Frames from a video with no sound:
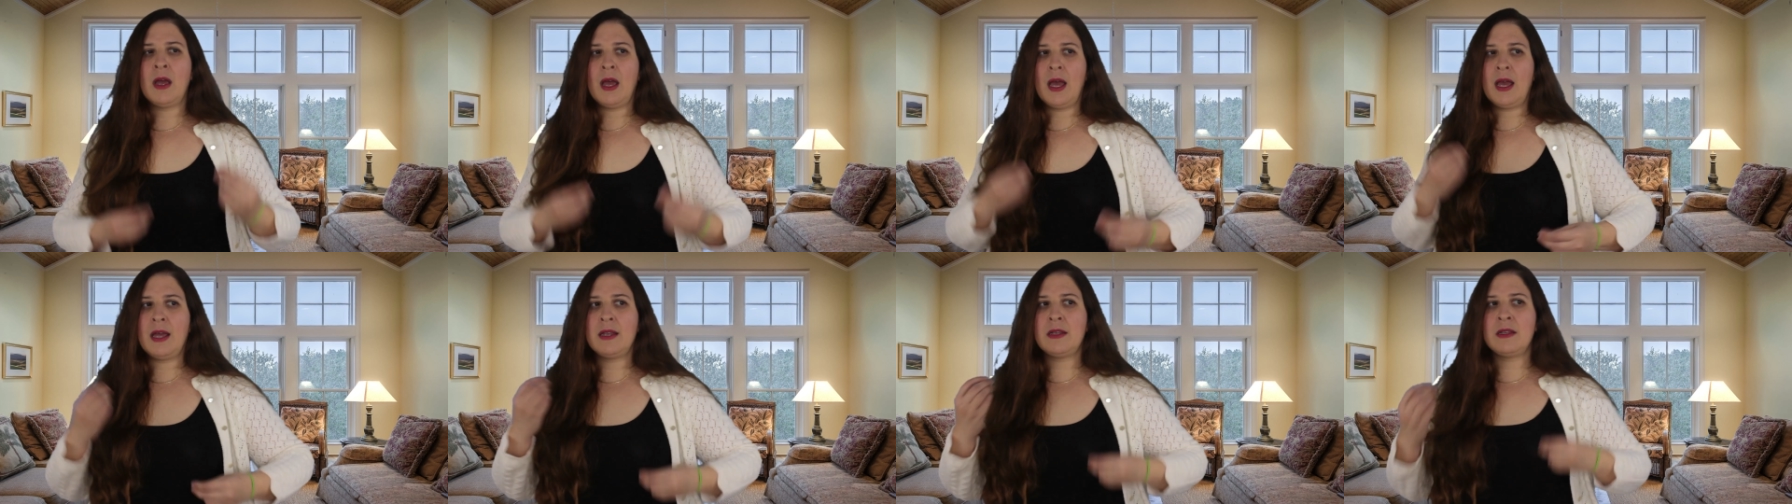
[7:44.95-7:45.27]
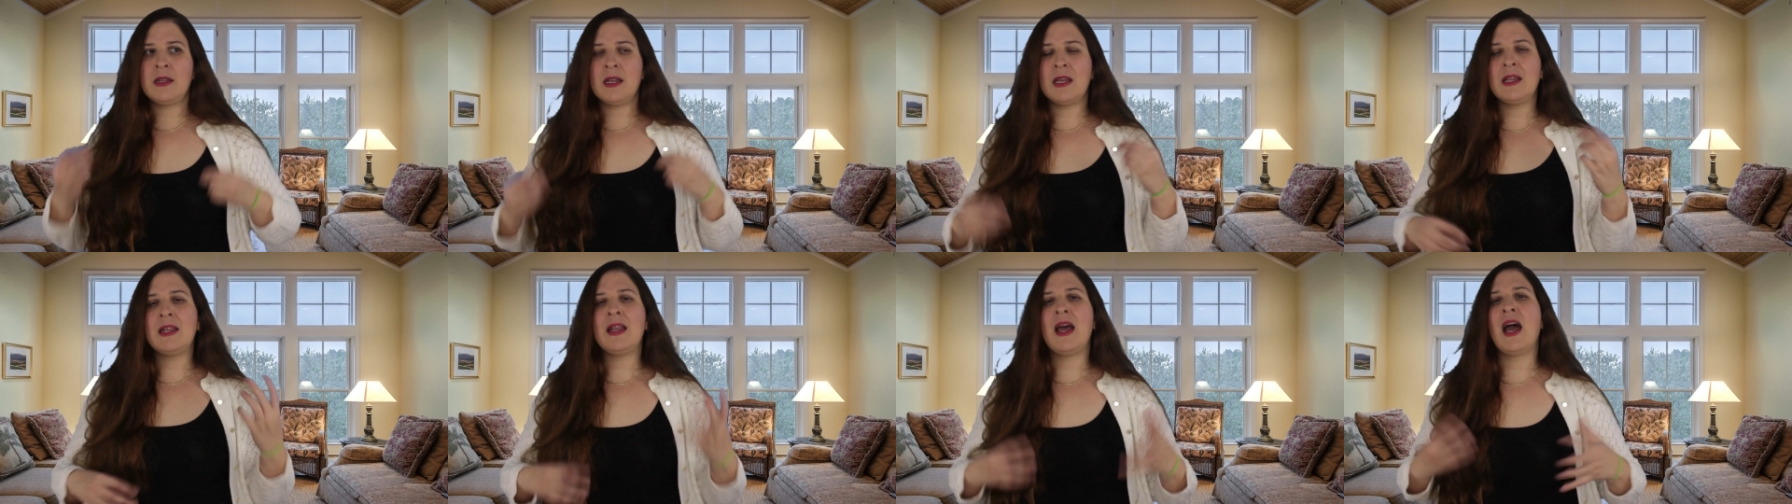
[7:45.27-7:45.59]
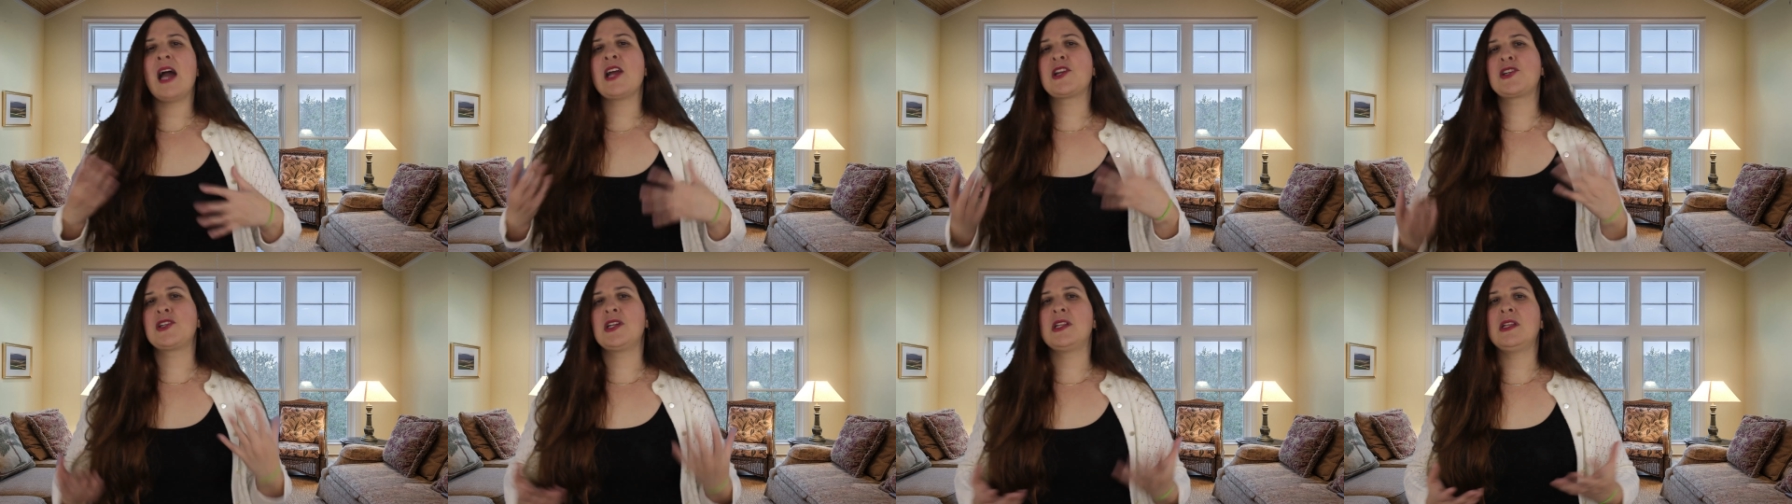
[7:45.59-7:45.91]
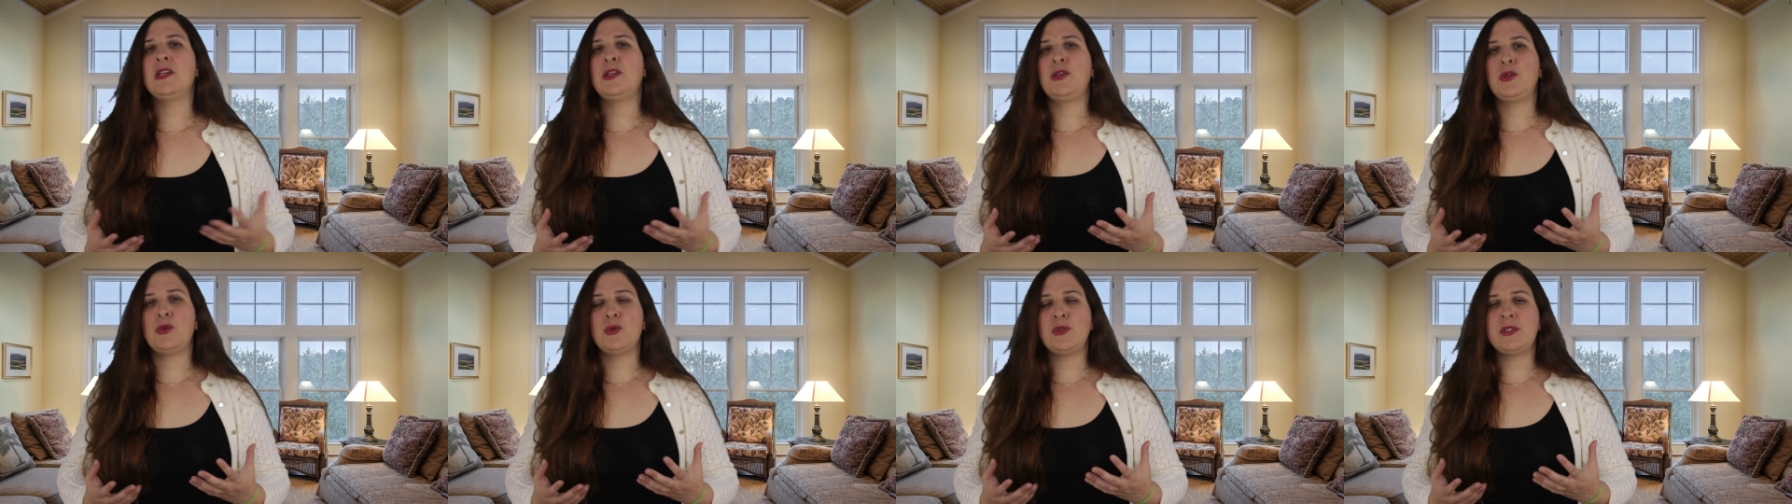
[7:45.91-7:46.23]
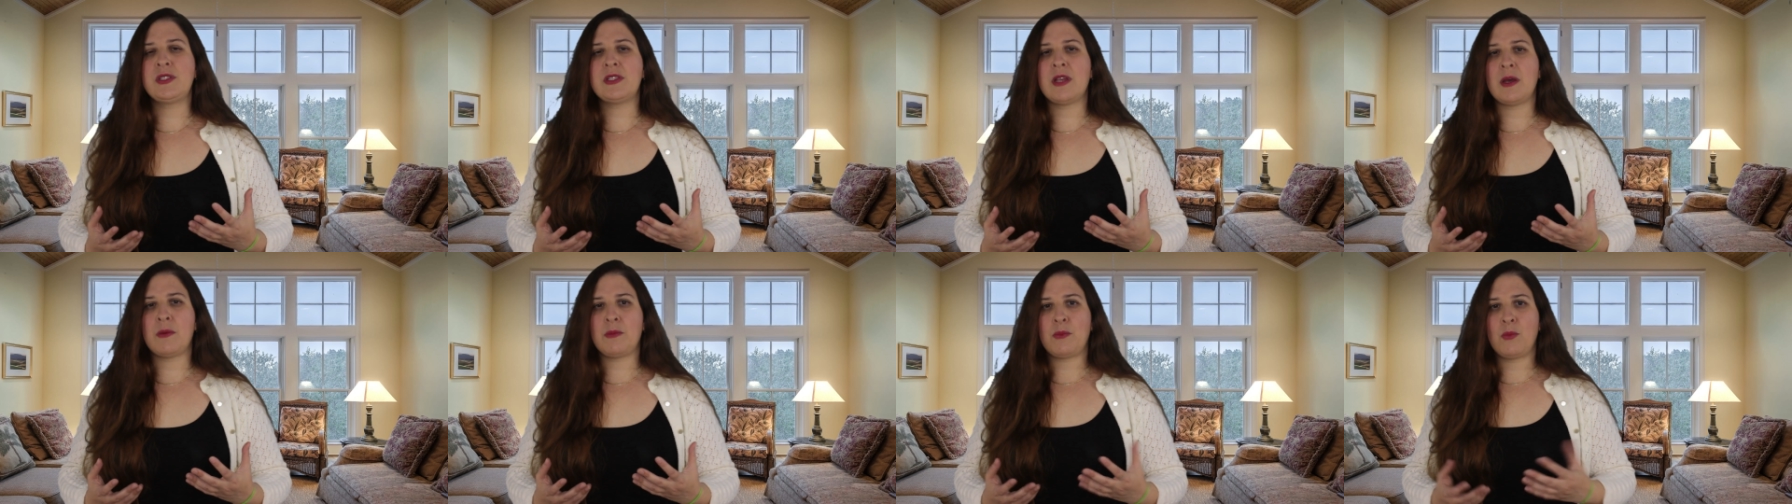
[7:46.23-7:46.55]
and actually
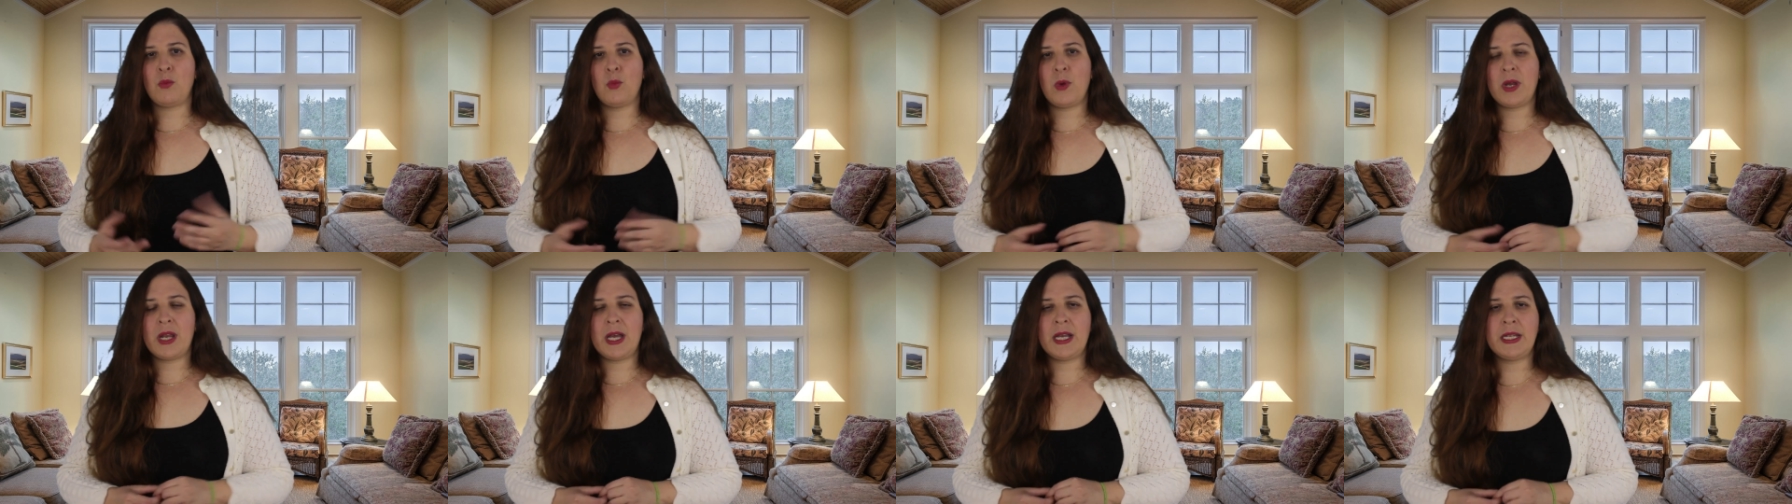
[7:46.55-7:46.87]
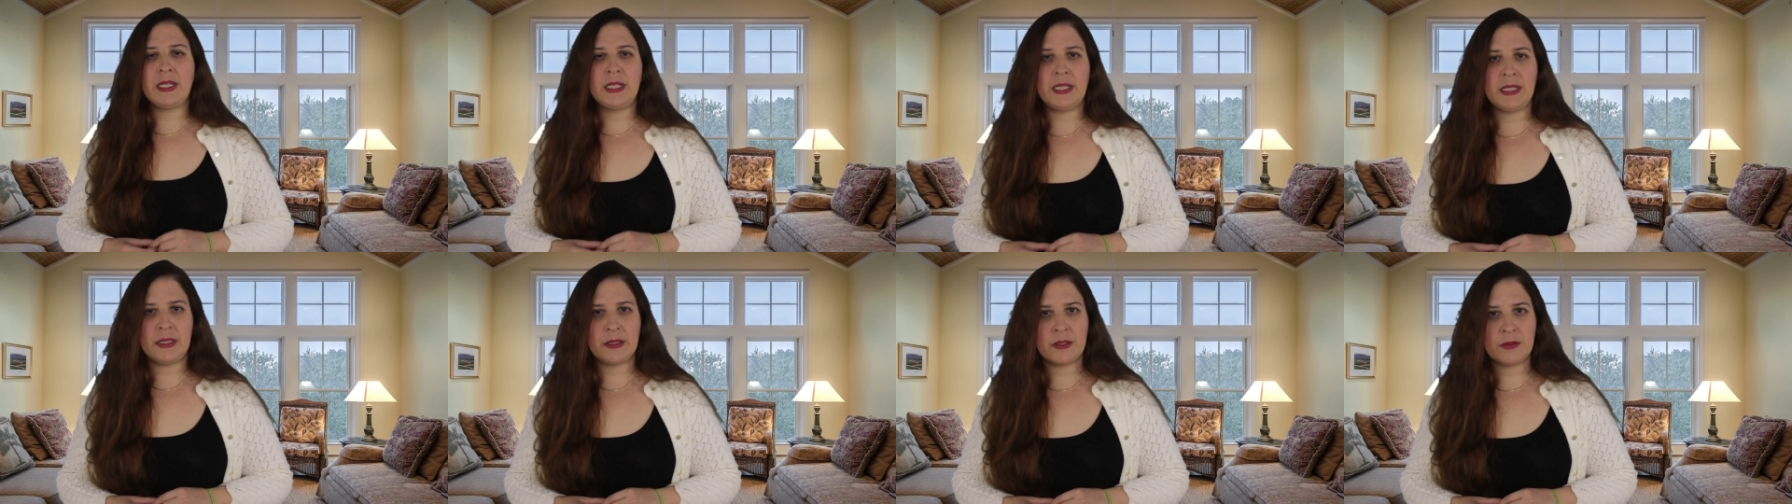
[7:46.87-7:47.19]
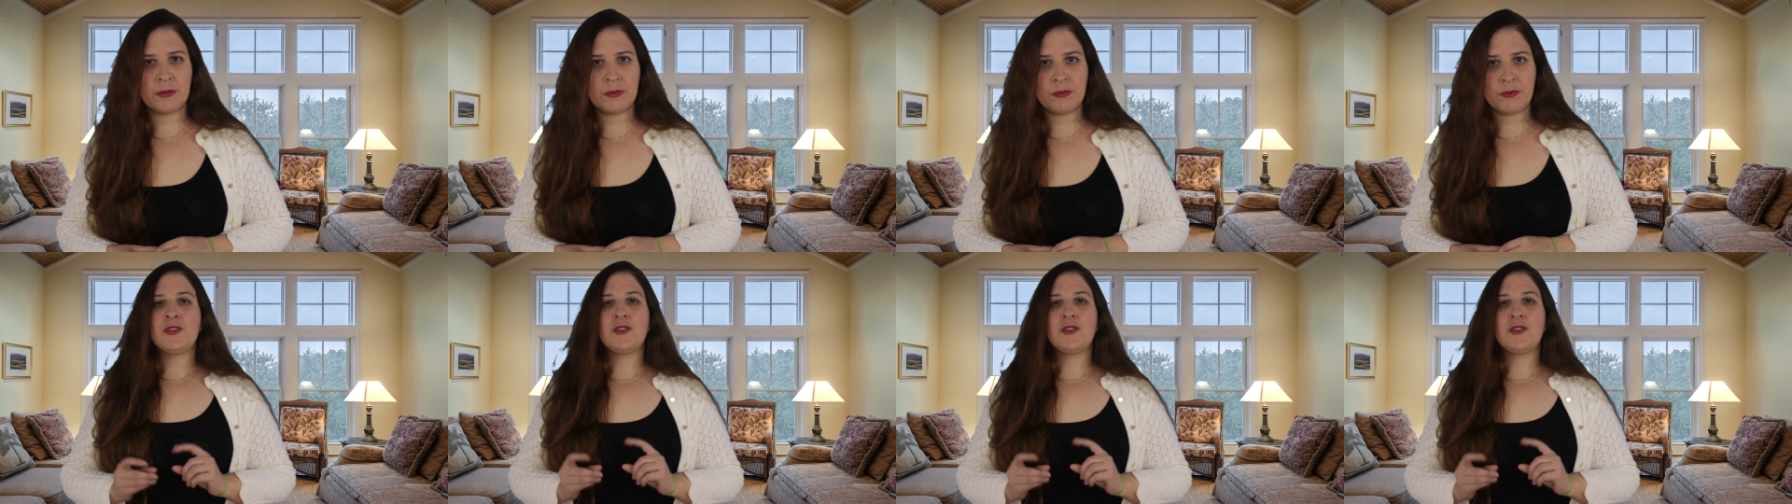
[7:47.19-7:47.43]
use them when I need.